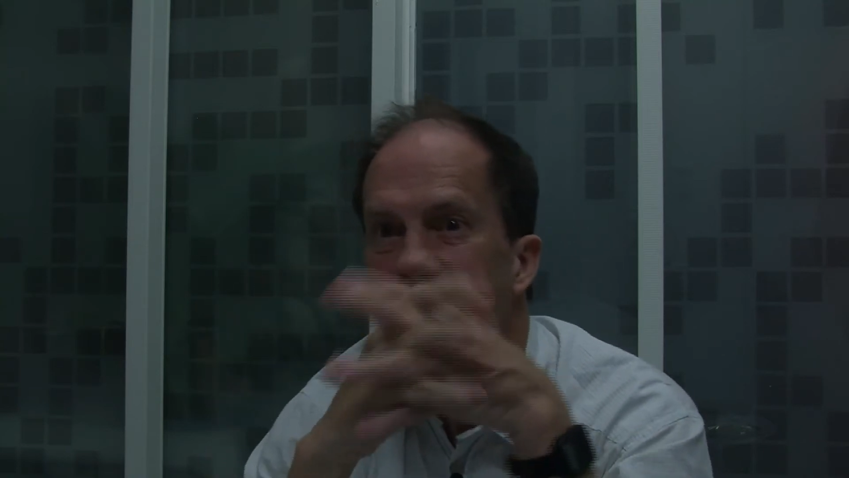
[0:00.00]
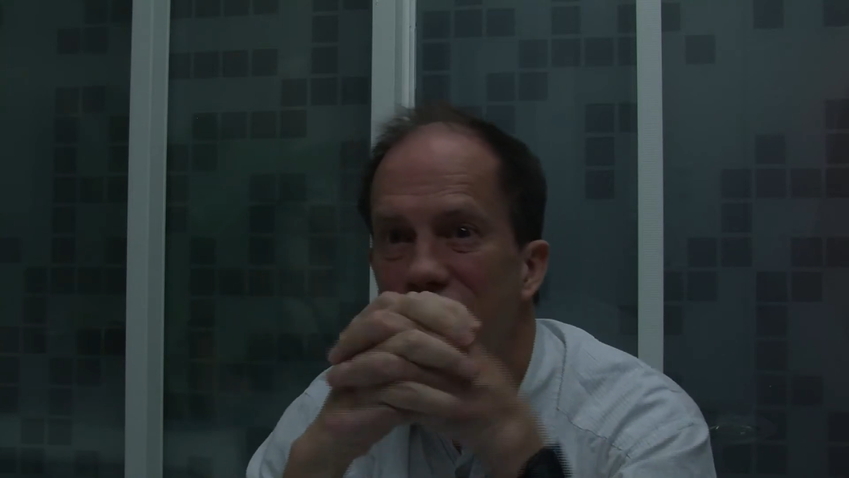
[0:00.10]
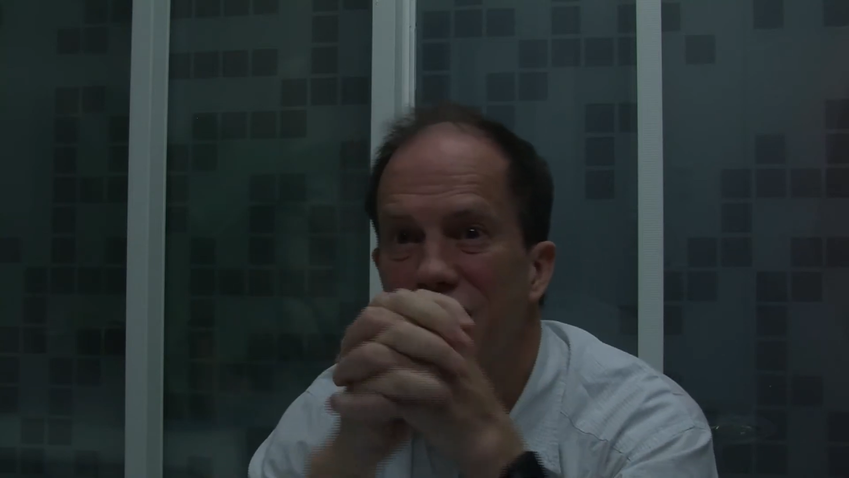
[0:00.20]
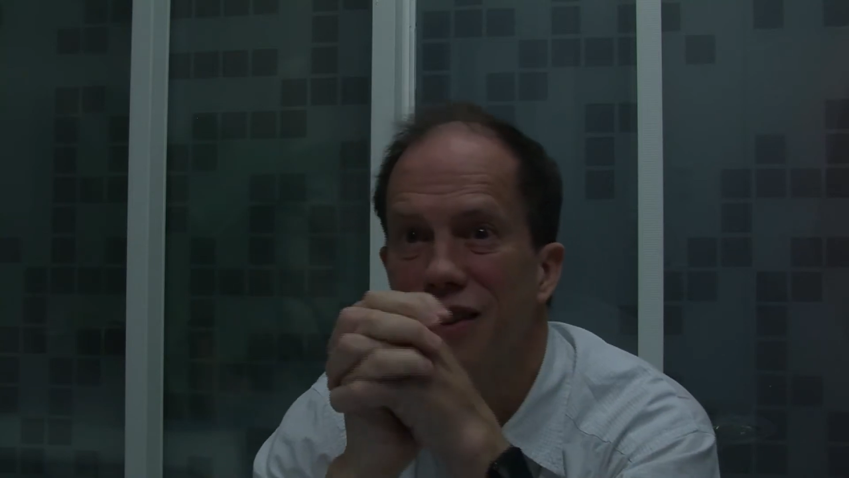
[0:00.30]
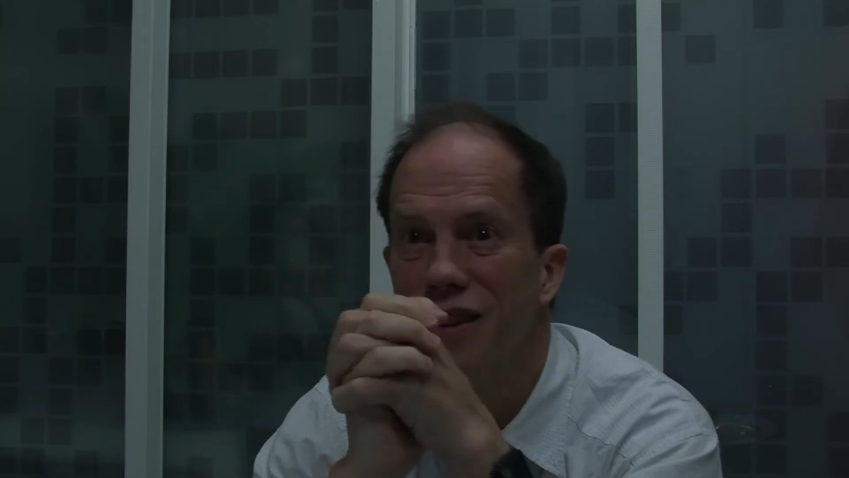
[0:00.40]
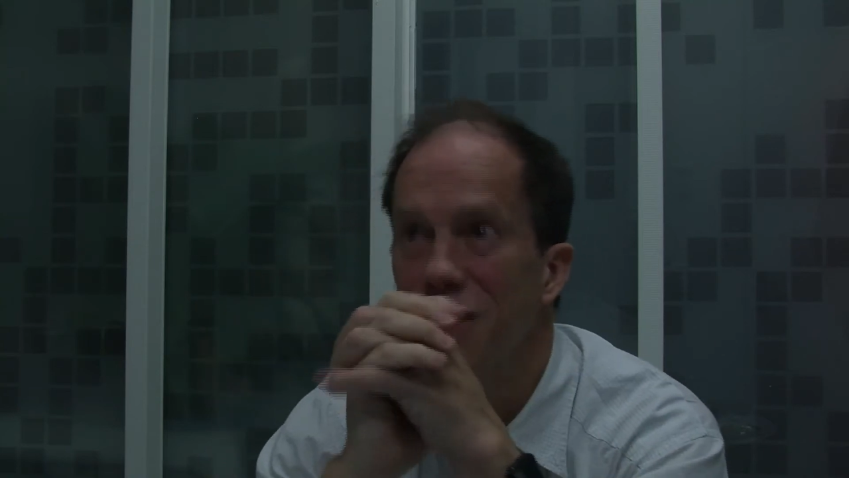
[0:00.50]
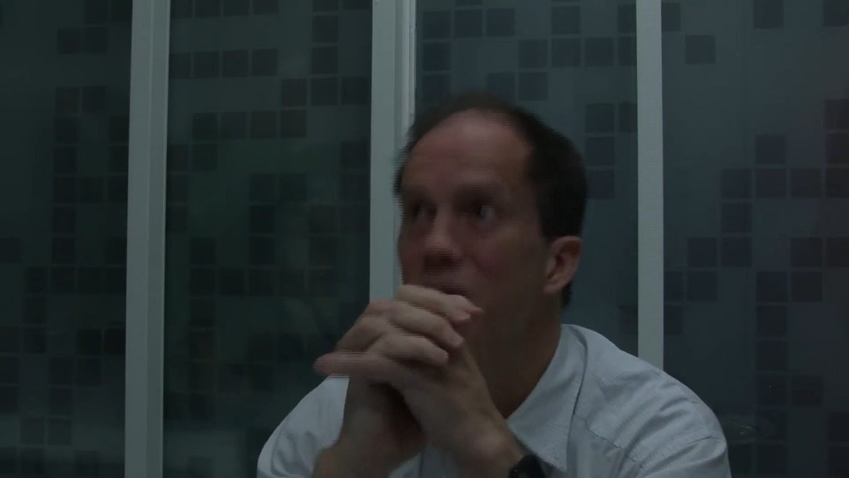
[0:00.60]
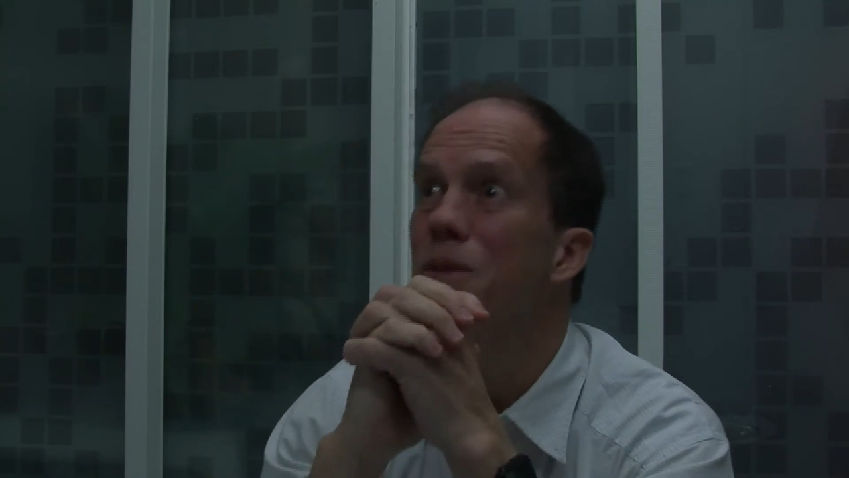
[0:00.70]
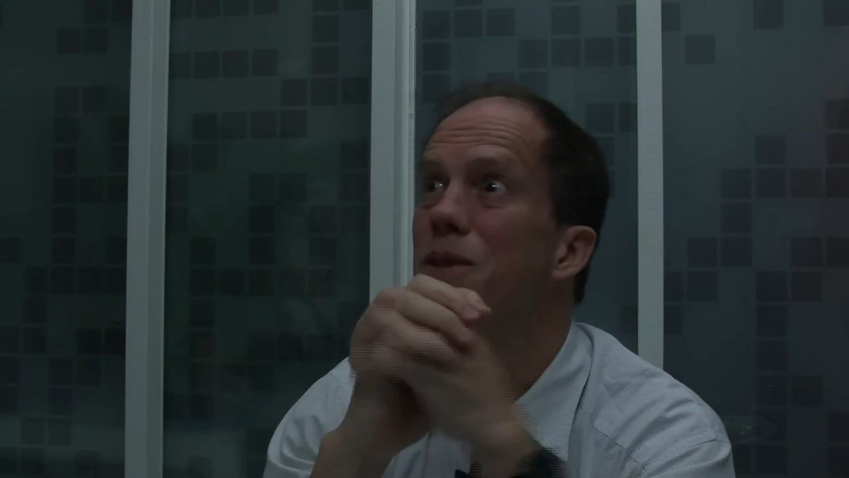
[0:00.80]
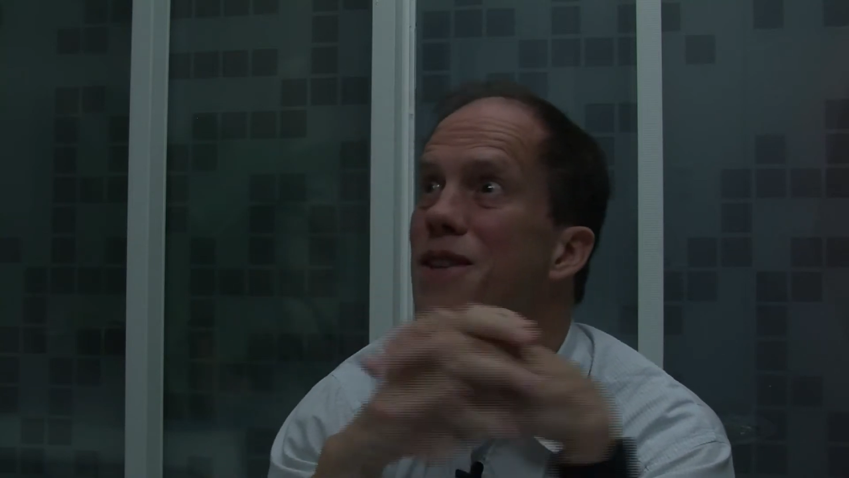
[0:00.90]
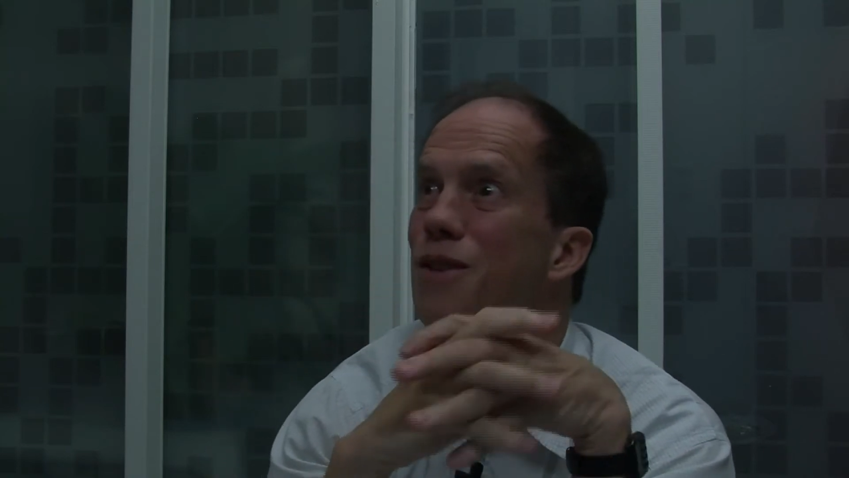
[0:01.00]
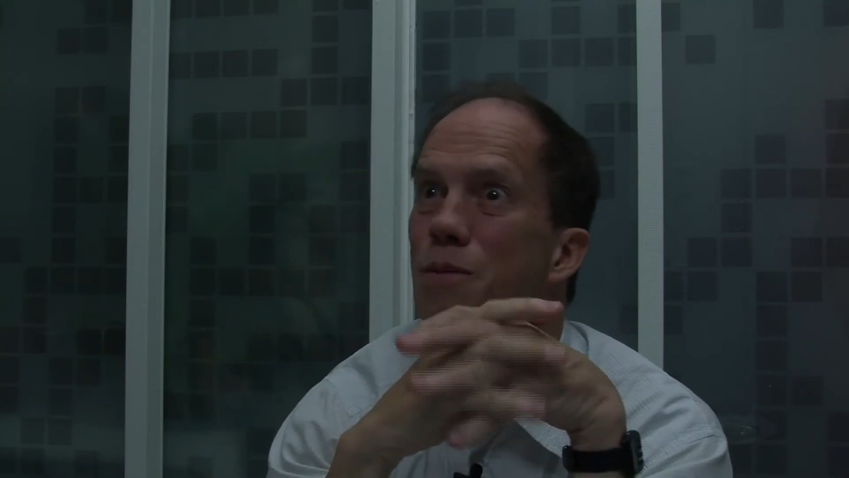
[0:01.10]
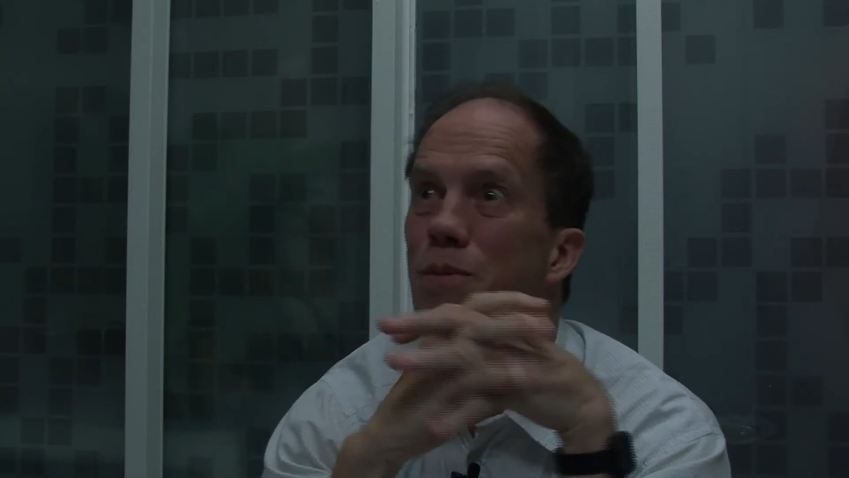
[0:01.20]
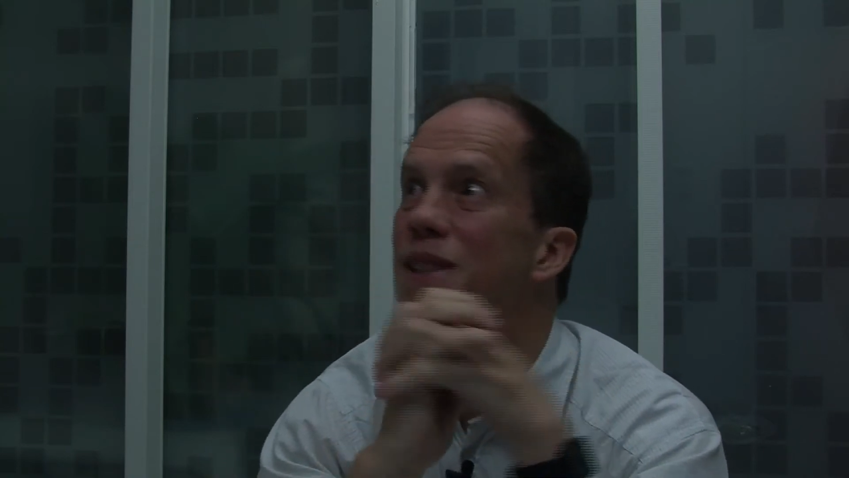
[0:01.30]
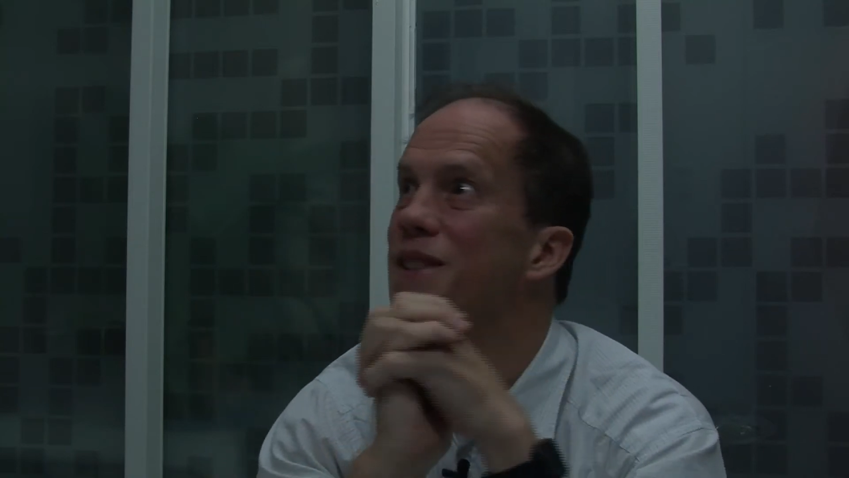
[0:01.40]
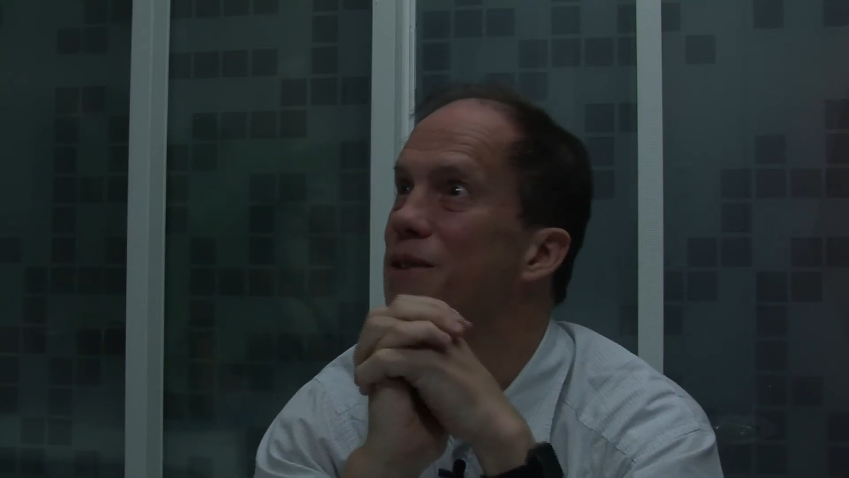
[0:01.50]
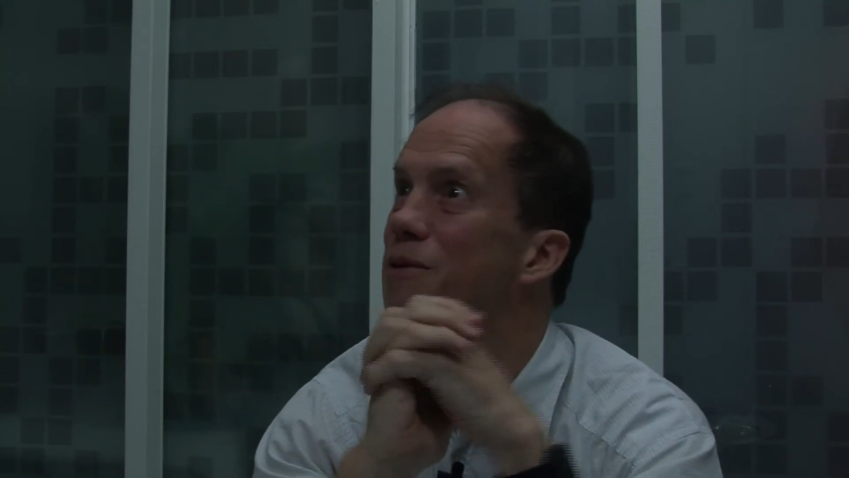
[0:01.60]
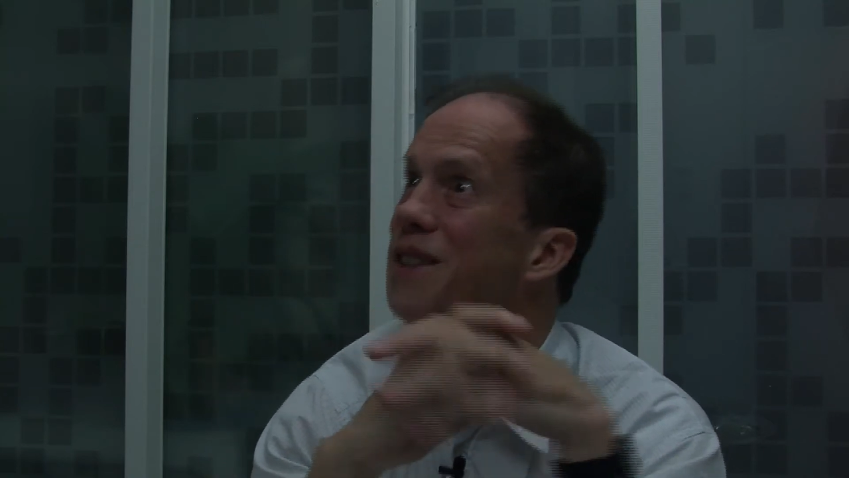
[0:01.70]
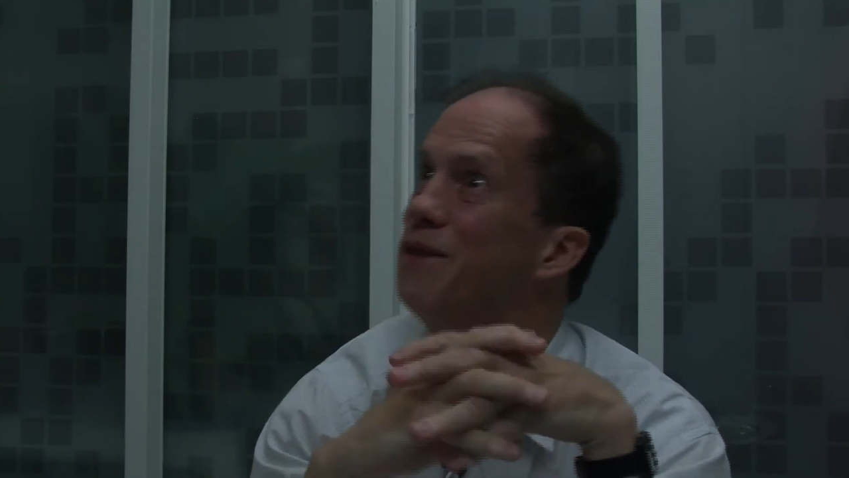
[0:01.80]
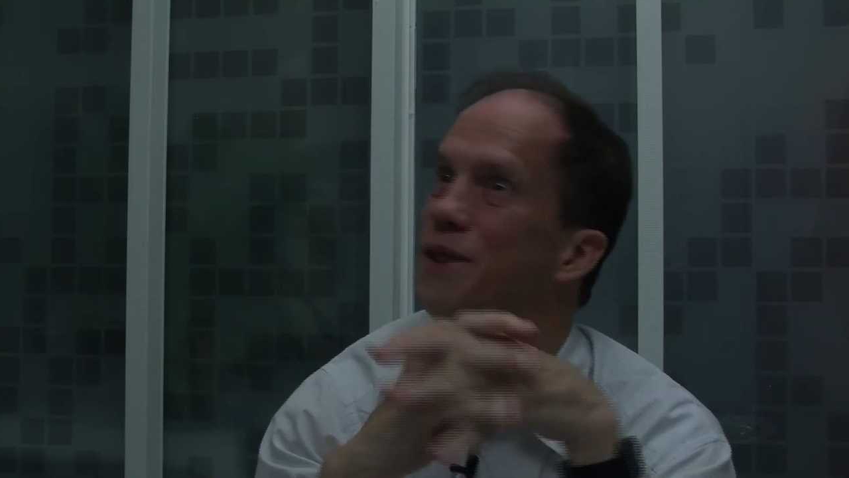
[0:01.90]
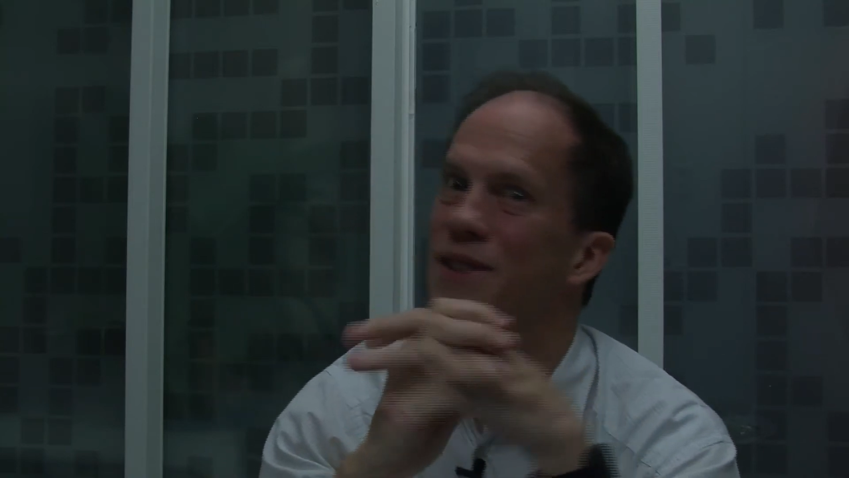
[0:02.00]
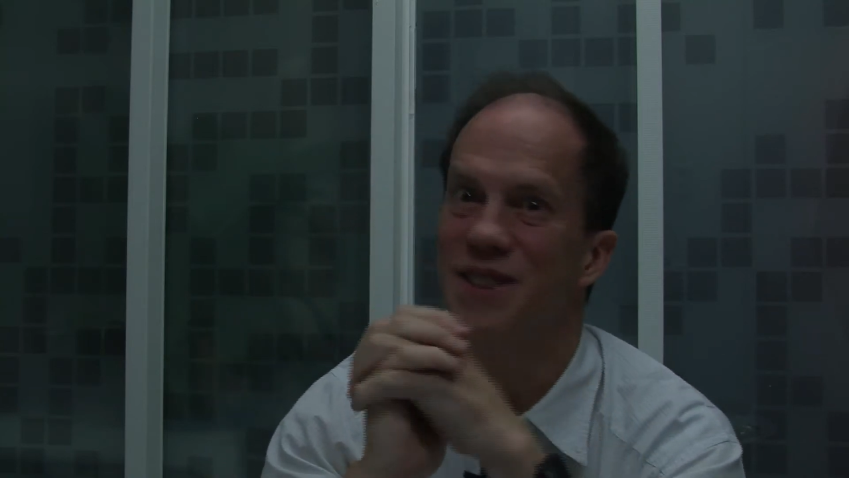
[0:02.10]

chicken thinks, oh, these human beings, they're wonderful.